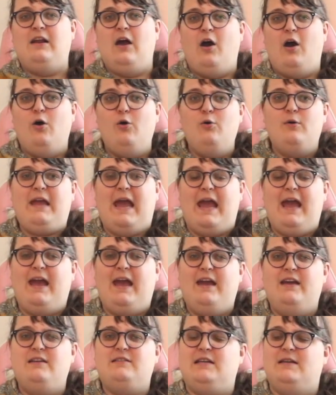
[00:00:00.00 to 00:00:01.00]

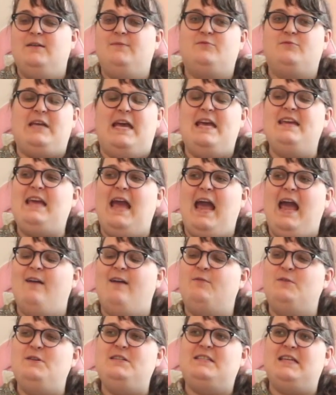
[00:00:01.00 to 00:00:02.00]
okay to take
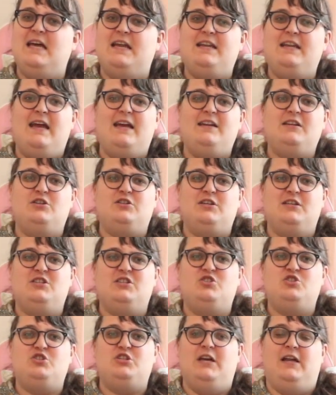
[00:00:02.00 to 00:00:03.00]
every Sunday to
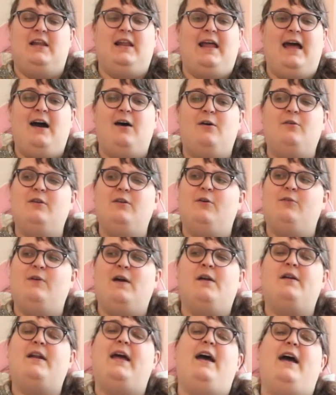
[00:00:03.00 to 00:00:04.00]
just chill out
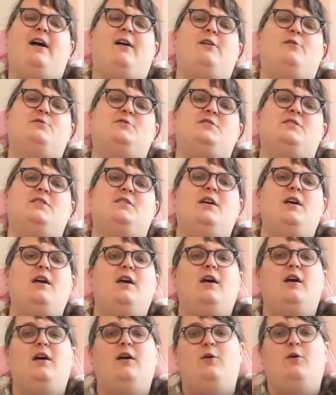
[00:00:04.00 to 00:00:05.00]
around the house
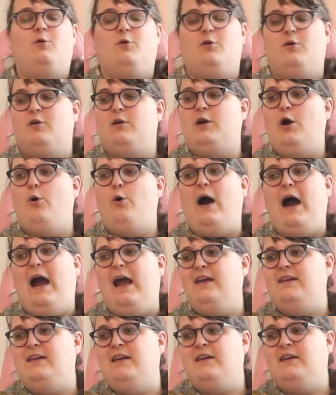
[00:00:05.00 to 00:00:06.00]
or go
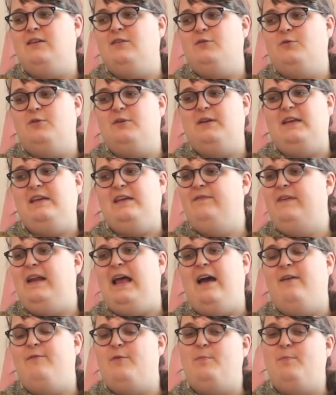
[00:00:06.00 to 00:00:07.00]
hiking or even
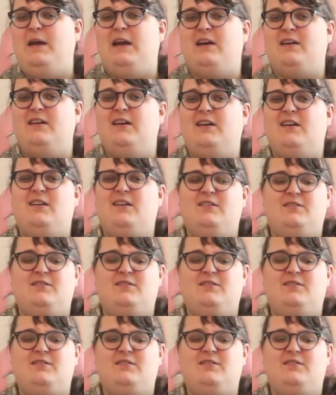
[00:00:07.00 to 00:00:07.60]
have a picnic.